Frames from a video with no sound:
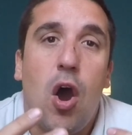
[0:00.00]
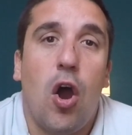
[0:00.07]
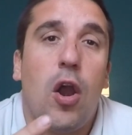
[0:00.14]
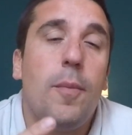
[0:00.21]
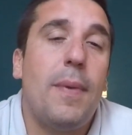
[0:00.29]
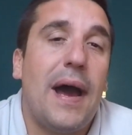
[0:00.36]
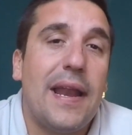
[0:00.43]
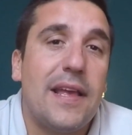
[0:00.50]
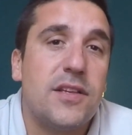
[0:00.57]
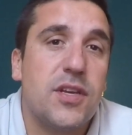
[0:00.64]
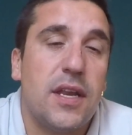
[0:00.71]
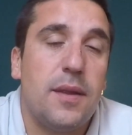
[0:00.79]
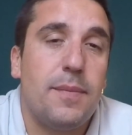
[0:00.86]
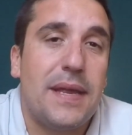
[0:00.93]
our body is
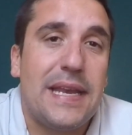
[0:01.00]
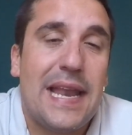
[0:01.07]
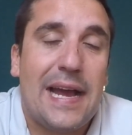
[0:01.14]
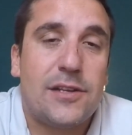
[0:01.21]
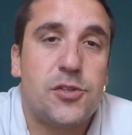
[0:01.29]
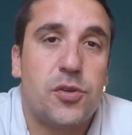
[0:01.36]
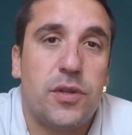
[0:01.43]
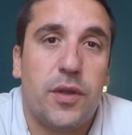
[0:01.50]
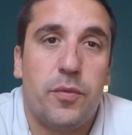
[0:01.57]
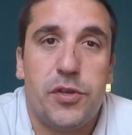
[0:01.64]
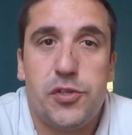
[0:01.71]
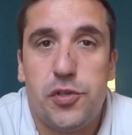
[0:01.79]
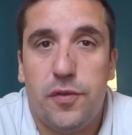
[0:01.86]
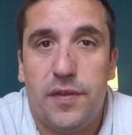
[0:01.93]
going to be naturally
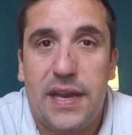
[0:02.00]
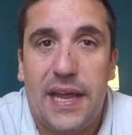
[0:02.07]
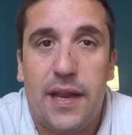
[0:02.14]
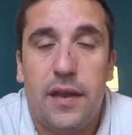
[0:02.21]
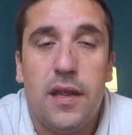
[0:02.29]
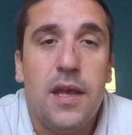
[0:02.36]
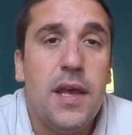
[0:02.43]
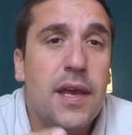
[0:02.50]
rejuvenated.